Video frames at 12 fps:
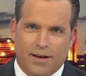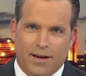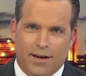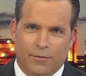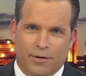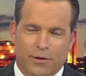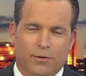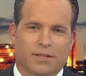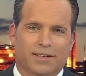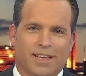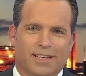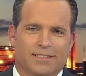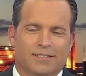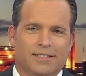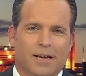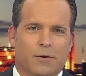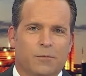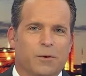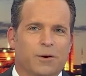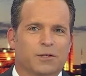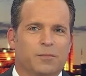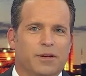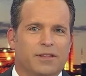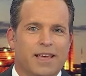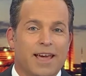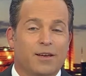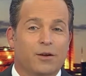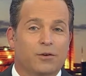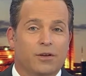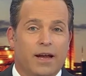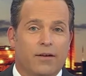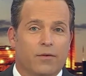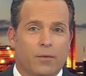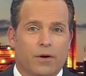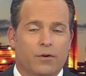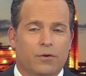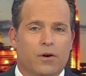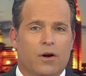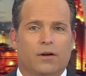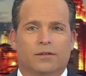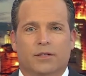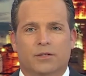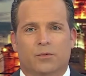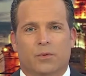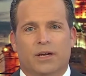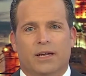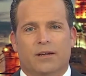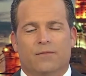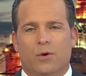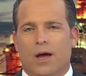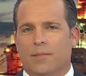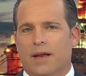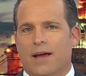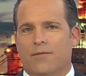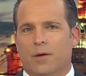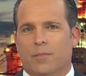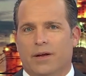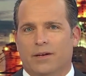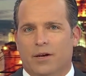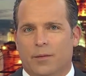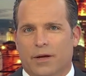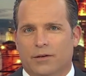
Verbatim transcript: I really don't think that's how it works. But thank you to everyone who called this week. If you happen to have an opinion about a